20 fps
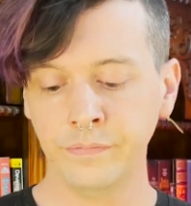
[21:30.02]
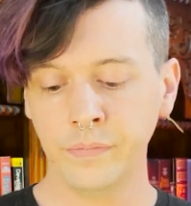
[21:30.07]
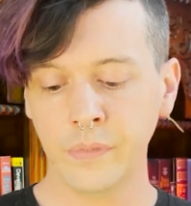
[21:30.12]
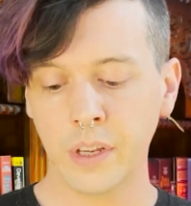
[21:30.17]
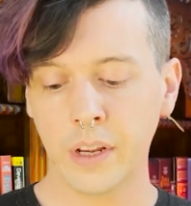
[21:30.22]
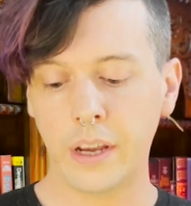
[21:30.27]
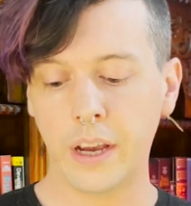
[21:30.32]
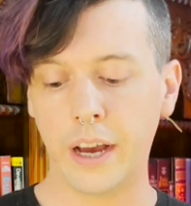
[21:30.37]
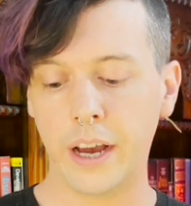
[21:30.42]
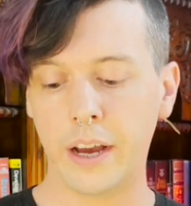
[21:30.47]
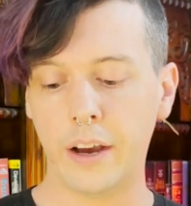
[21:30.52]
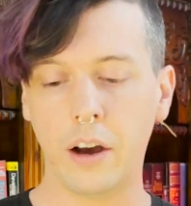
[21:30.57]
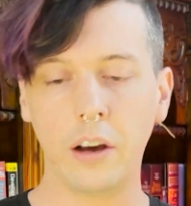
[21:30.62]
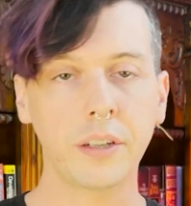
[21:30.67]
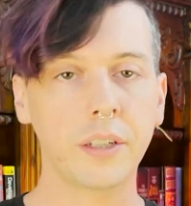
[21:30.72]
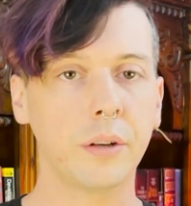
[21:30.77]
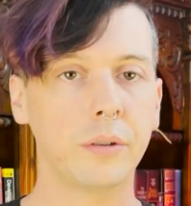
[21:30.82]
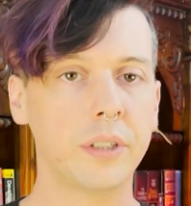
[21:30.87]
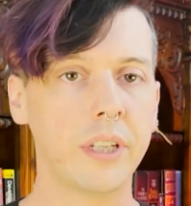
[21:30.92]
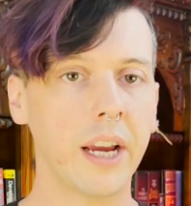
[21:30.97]

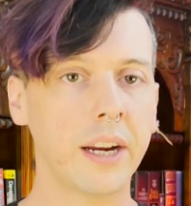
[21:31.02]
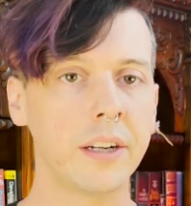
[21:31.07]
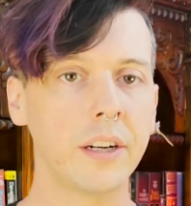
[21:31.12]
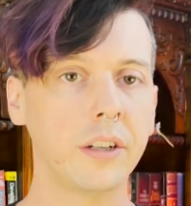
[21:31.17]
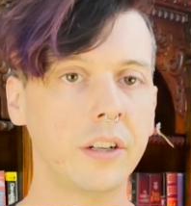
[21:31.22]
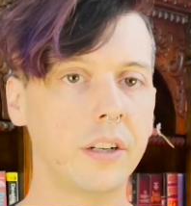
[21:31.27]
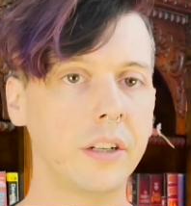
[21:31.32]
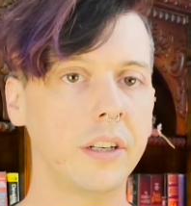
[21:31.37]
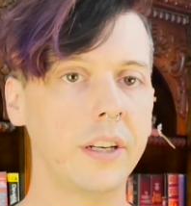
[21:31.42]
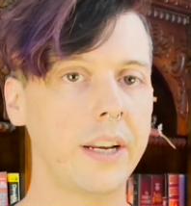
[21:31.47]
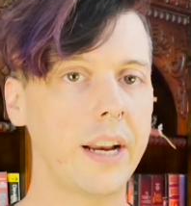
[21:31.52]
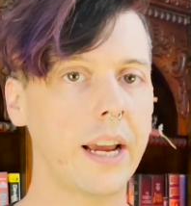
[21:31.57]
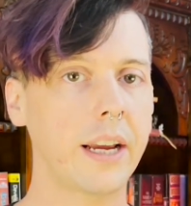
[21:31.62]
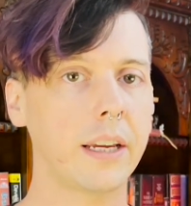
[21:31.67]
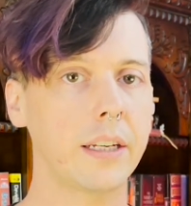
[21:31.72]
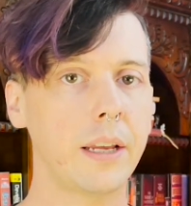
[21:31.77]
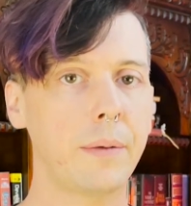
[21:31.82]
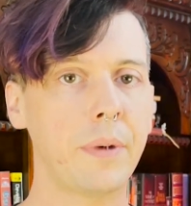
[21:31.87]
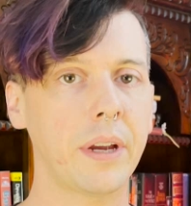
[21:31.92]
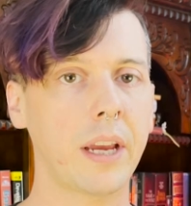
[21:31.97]
also, technical and
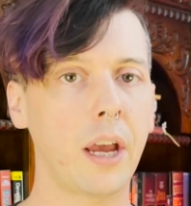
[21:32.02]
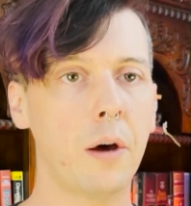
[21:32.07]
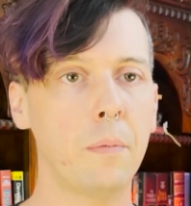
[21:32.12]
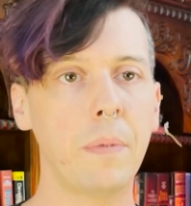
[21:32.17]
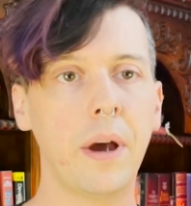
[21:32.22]
academic help.